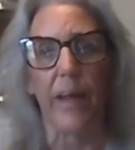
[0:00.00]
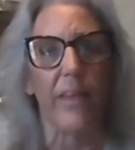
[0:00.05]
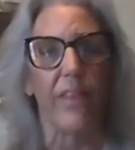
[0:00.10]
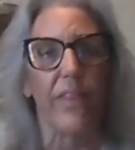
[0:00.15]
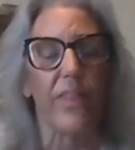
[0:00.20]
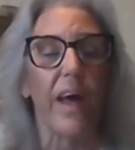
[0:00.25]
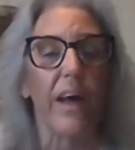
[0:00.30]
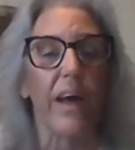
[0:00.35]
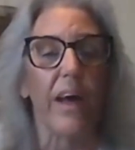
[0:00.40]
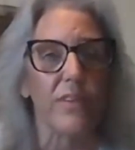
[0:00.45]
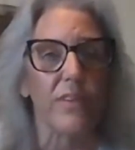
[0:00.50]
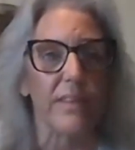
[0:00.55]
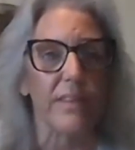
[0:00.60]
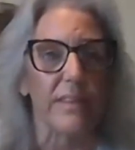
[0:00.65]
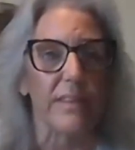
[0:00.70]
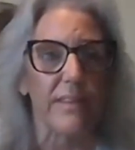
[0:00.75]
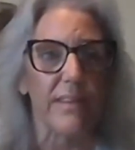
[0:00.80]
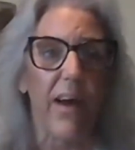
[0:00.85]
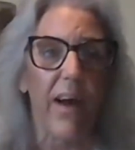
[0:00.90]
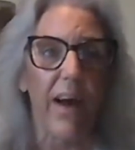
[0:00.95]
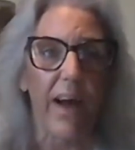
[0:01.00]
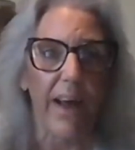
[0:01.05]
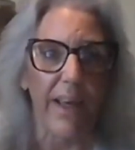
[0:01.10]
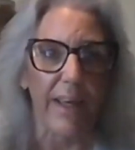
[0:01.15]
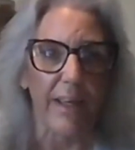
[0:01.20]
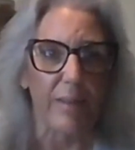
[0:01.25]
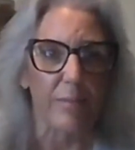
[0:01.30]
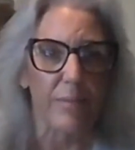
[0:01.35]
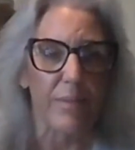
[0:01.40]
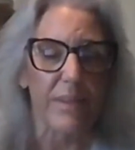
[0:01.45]
a thousand
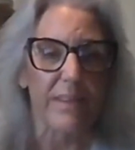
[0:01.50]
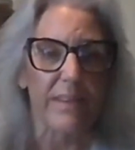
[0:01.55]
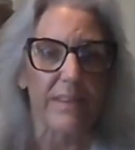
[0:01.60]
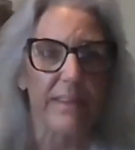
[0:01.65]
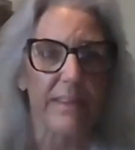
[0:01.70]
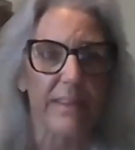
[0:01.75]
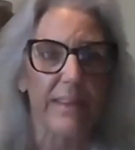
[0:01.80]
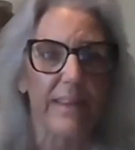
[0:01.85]
times